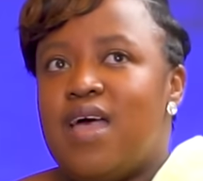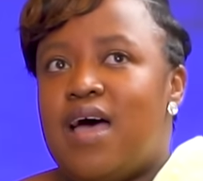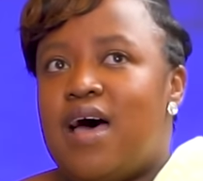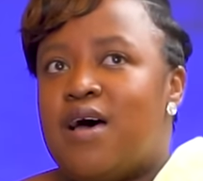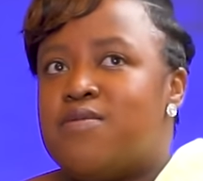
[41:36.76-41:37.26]

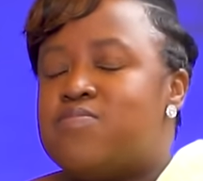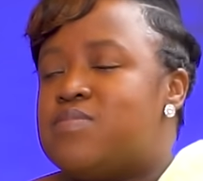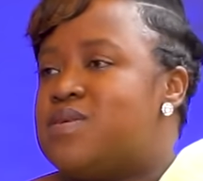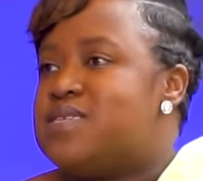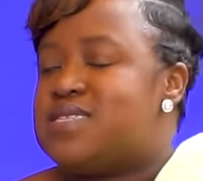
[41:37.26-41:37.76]

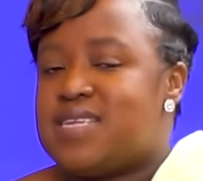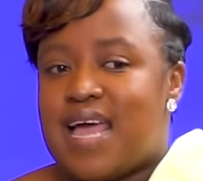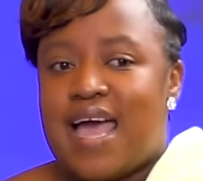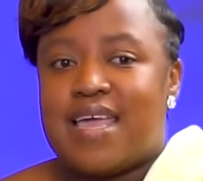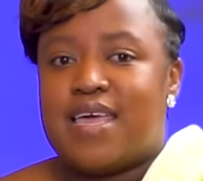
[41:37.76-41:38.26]

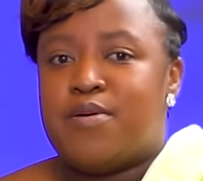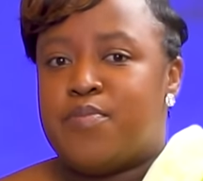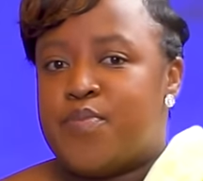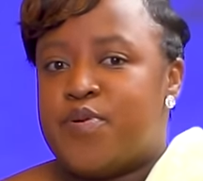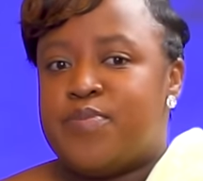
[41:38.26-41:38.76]

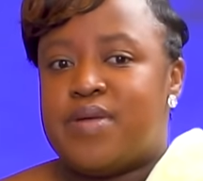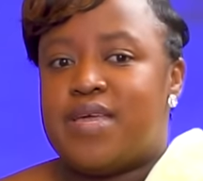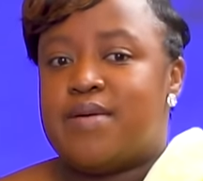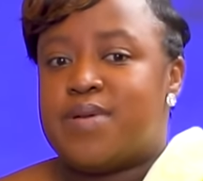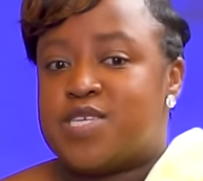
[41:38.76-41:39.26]
Sinaye,
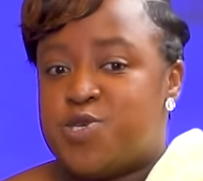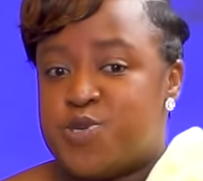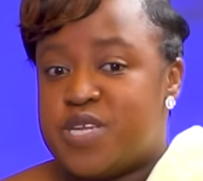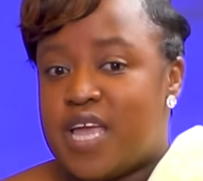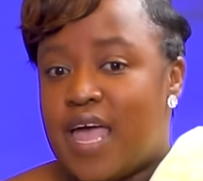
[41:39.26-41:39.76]
Mbomi,
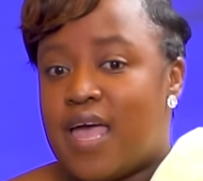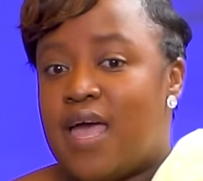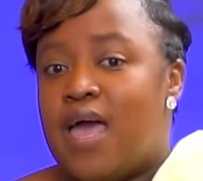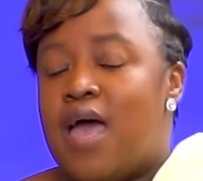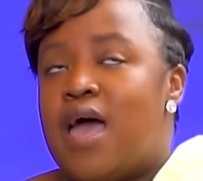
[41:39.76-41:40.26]
McJunior
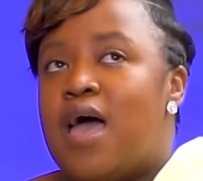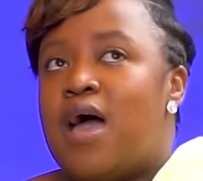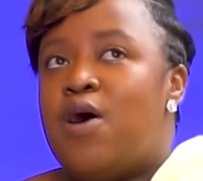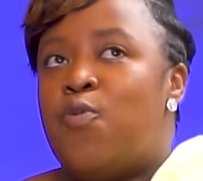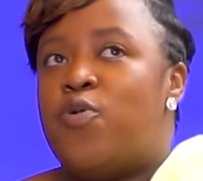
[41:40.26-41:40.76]

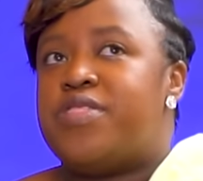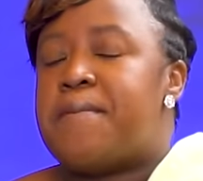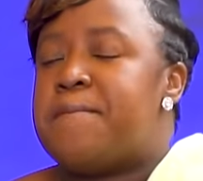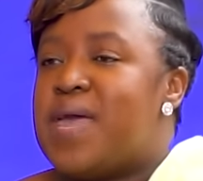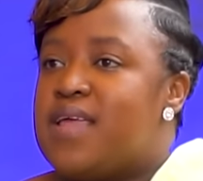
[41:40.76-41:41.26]
were
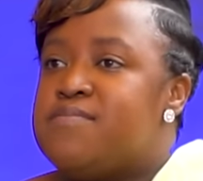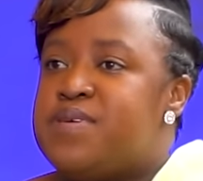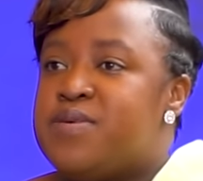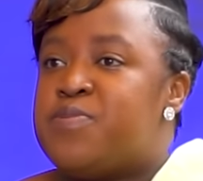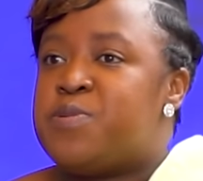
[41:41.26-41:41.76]
the main
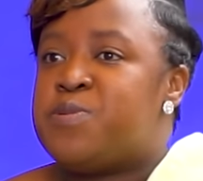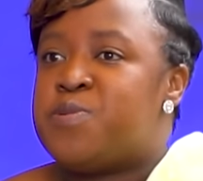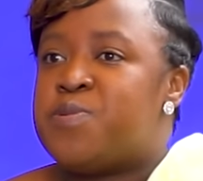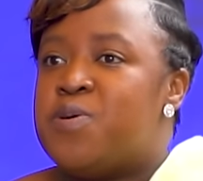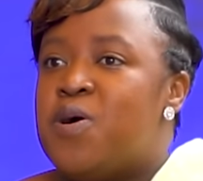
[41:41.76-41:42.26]

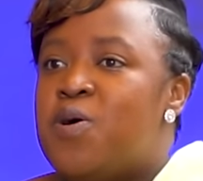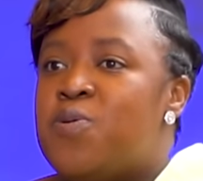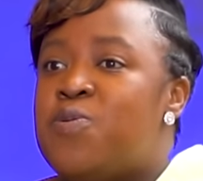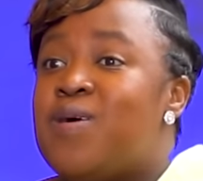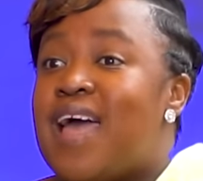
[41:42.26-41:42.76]
people
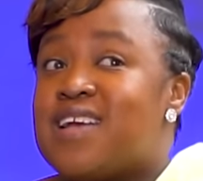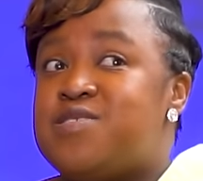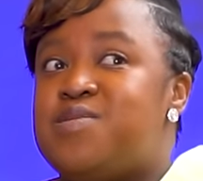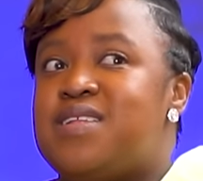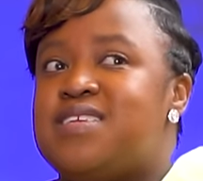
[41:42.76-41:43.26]
who
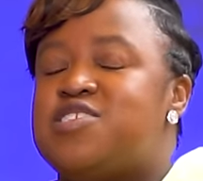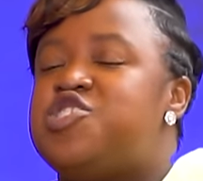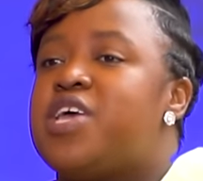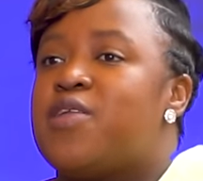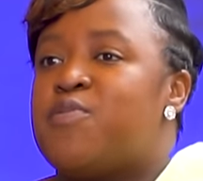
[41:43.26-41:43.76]
actually
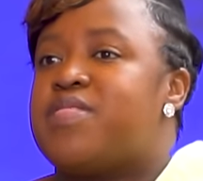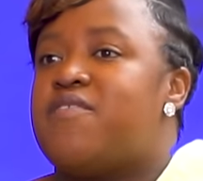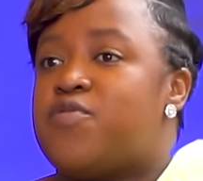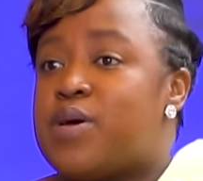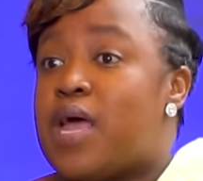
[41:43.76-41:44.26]
shared with
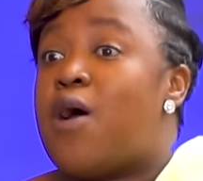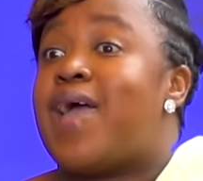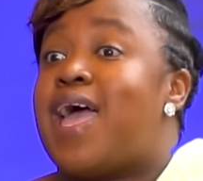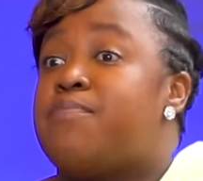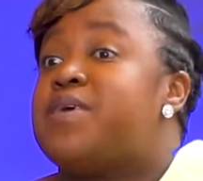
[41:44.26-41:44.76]
everyone how
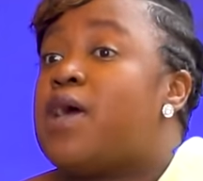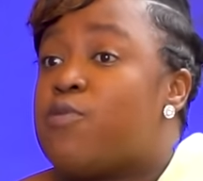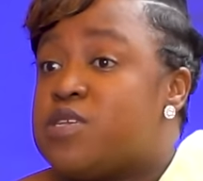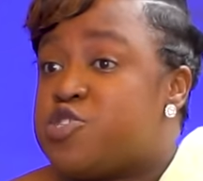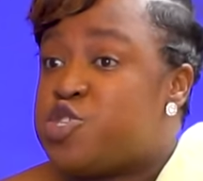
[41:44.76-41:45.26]
happy I
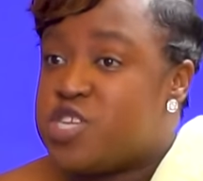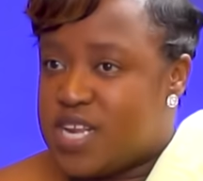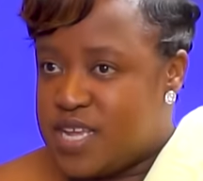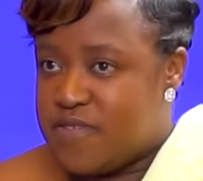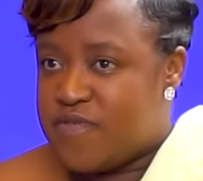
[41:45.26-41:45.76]
was to
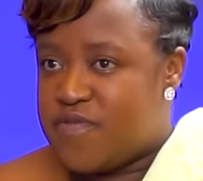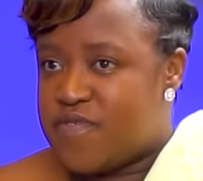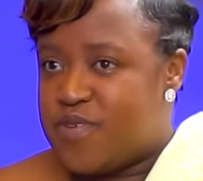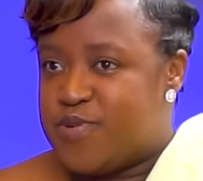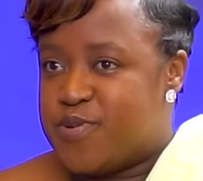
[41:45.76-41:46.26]

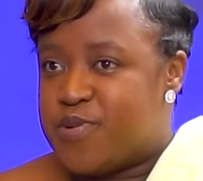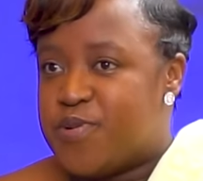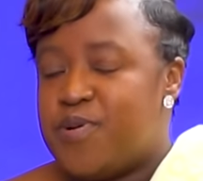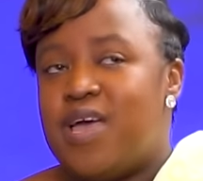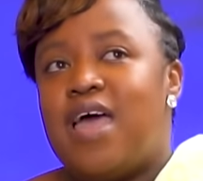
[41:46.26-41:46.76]
leave, you
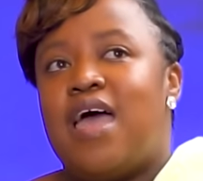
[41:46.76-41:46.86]
know,